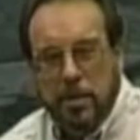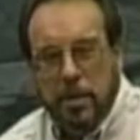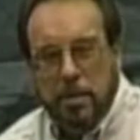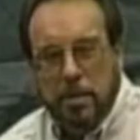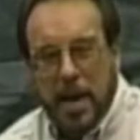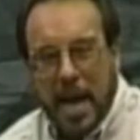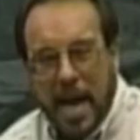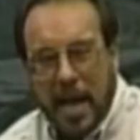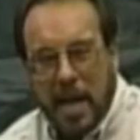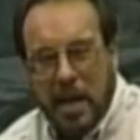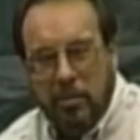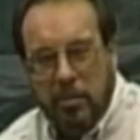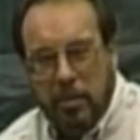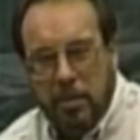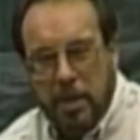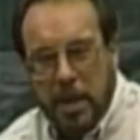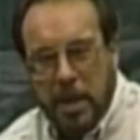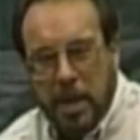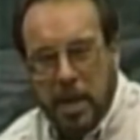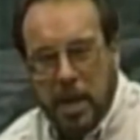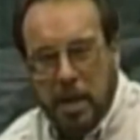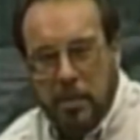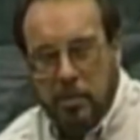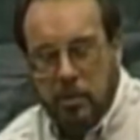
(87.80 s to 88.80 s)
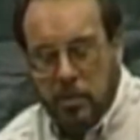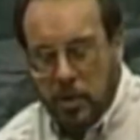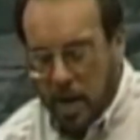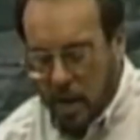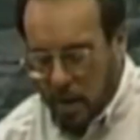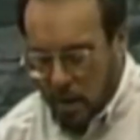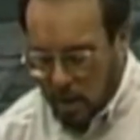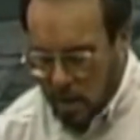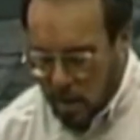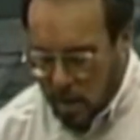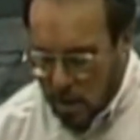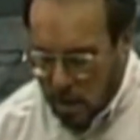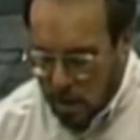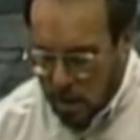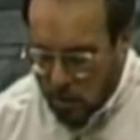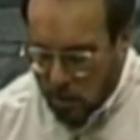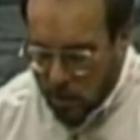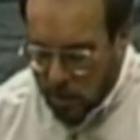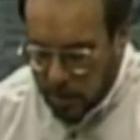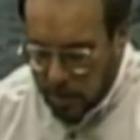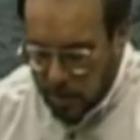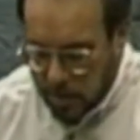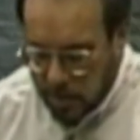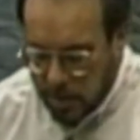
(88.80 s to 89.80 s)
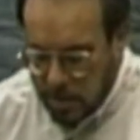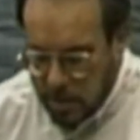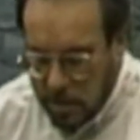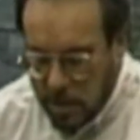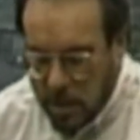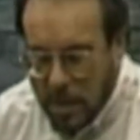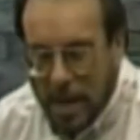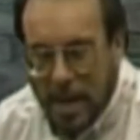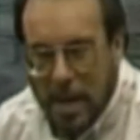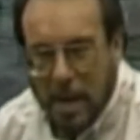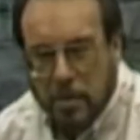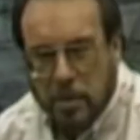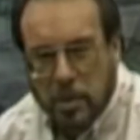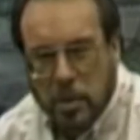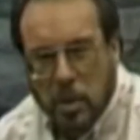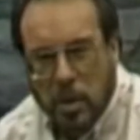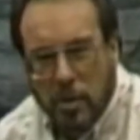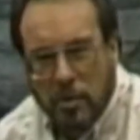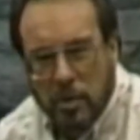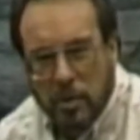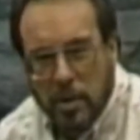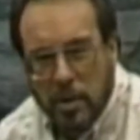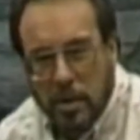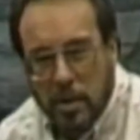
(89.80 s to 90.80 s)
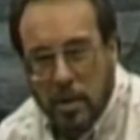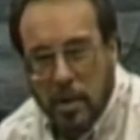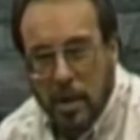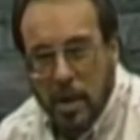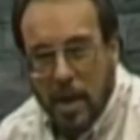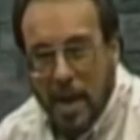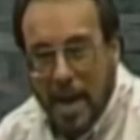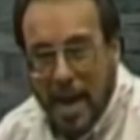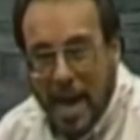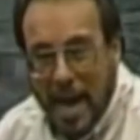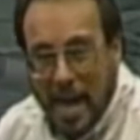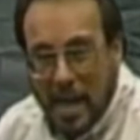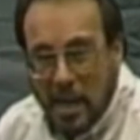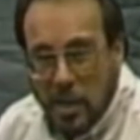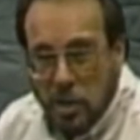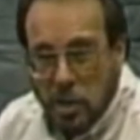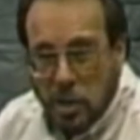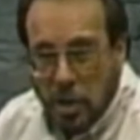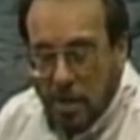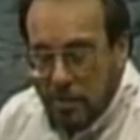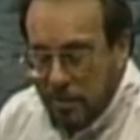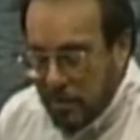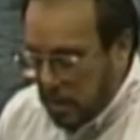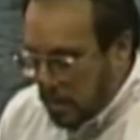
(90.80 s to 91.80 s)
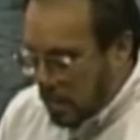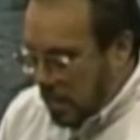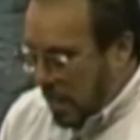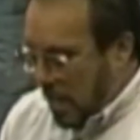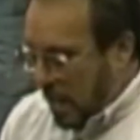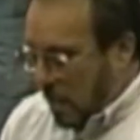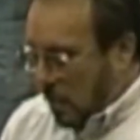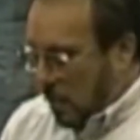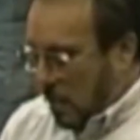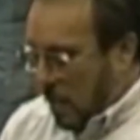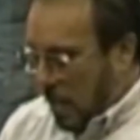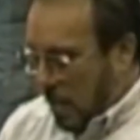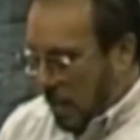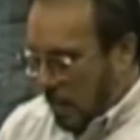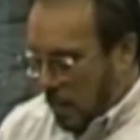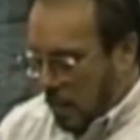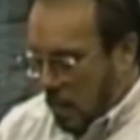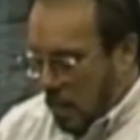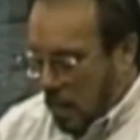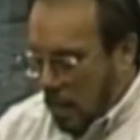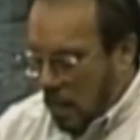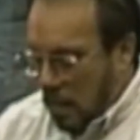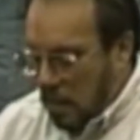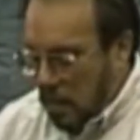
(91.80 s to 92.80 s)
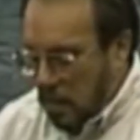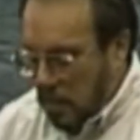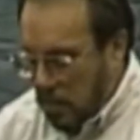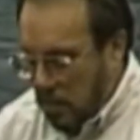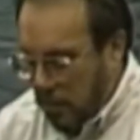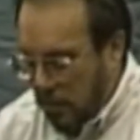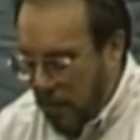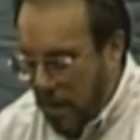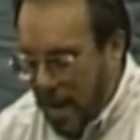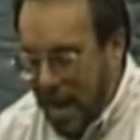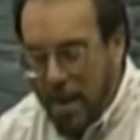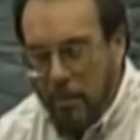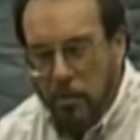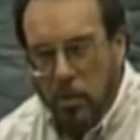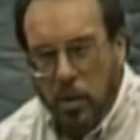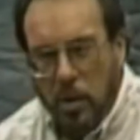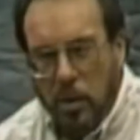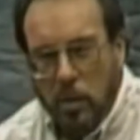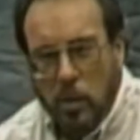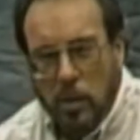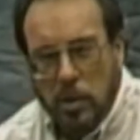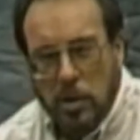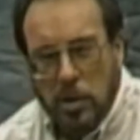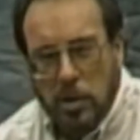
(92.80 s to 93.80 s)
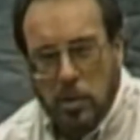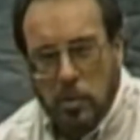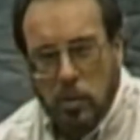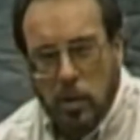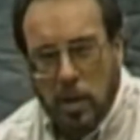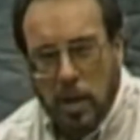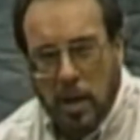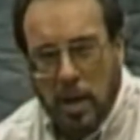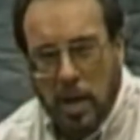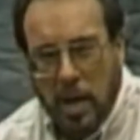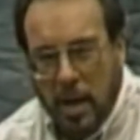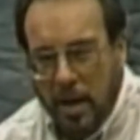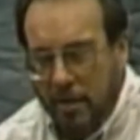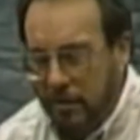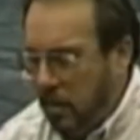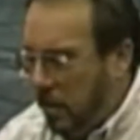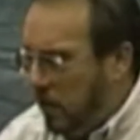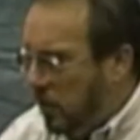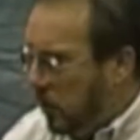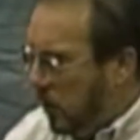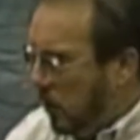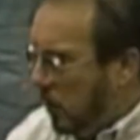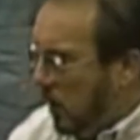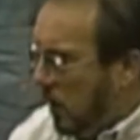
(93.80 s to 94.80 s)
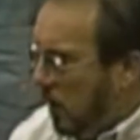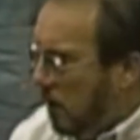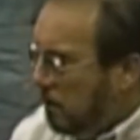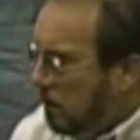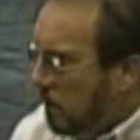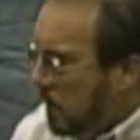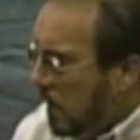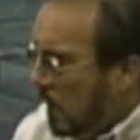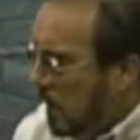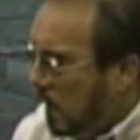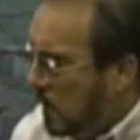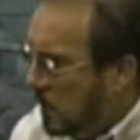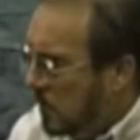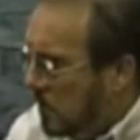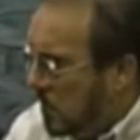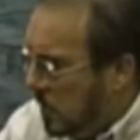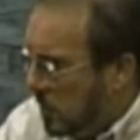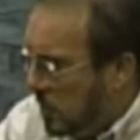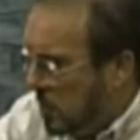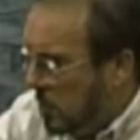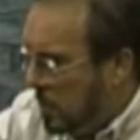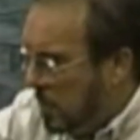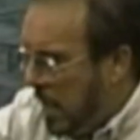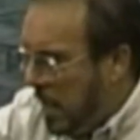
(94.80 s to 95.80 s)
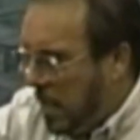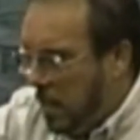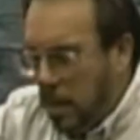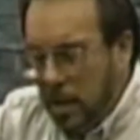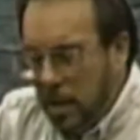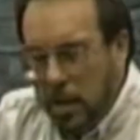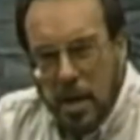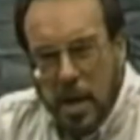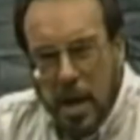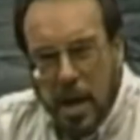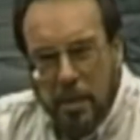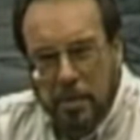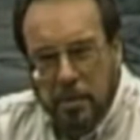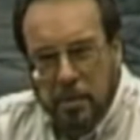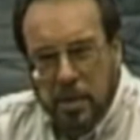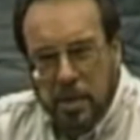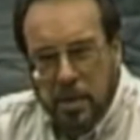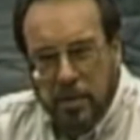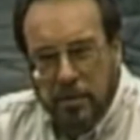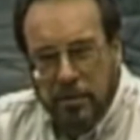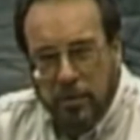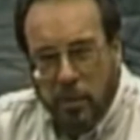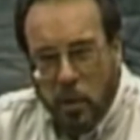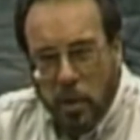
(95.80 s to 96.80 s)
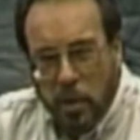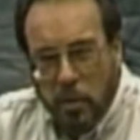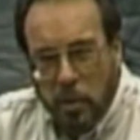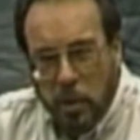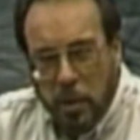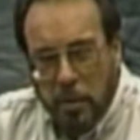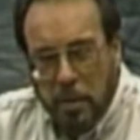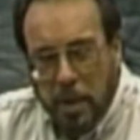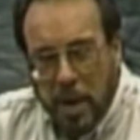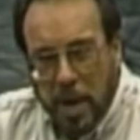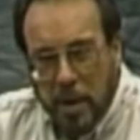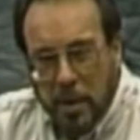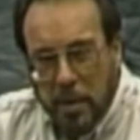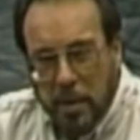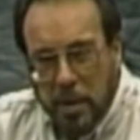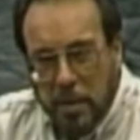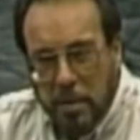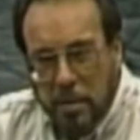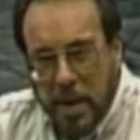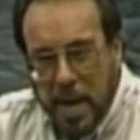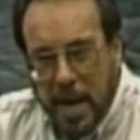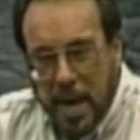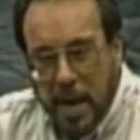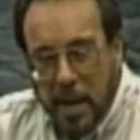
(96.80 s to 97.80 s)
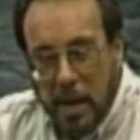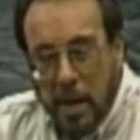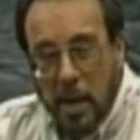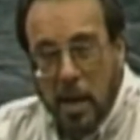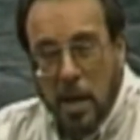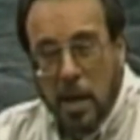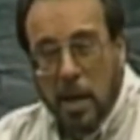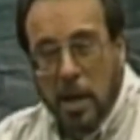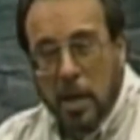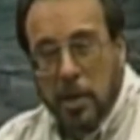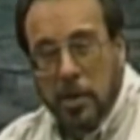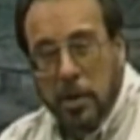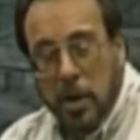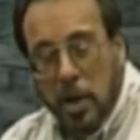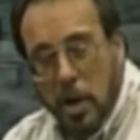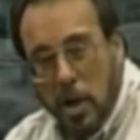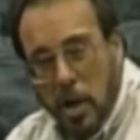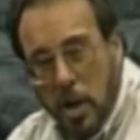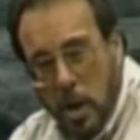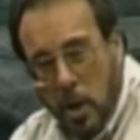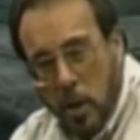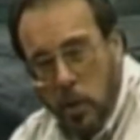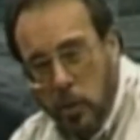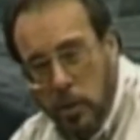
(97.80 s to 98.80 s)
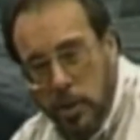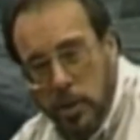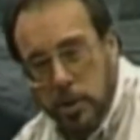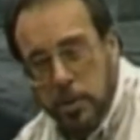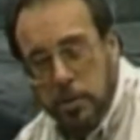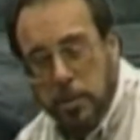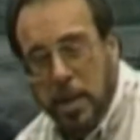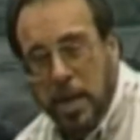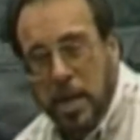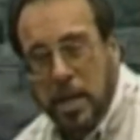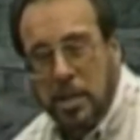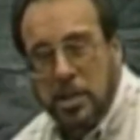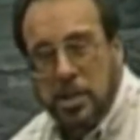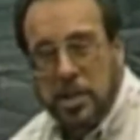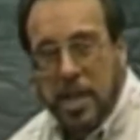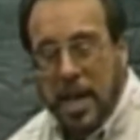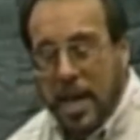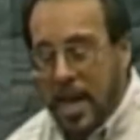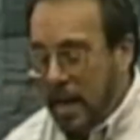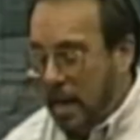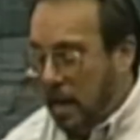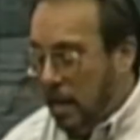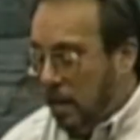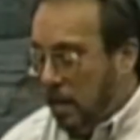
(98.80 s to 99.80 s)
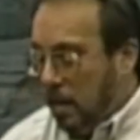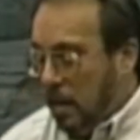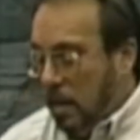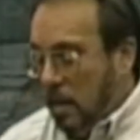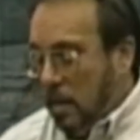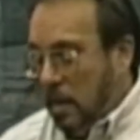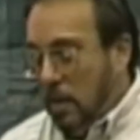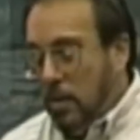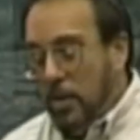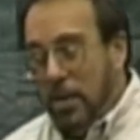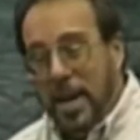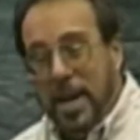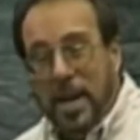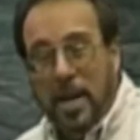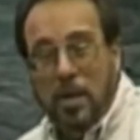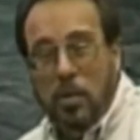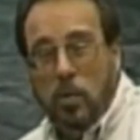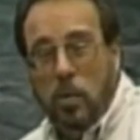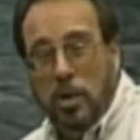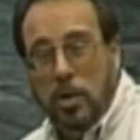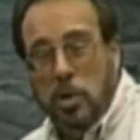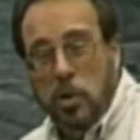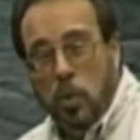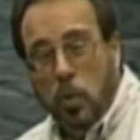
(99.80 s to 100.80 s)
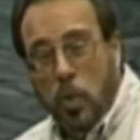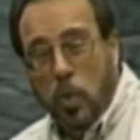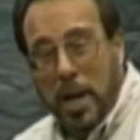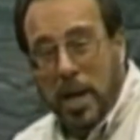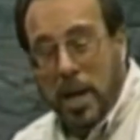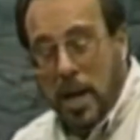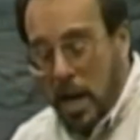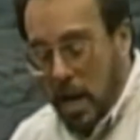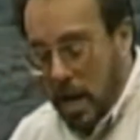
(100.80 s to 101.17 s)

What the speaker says: the back of a pickup truck. Well, this clamps over the edge of the tailgate. This fabric, which is really heavy duty, gets extended up to the forward part of the bed. The load is placed on it. Then when you want to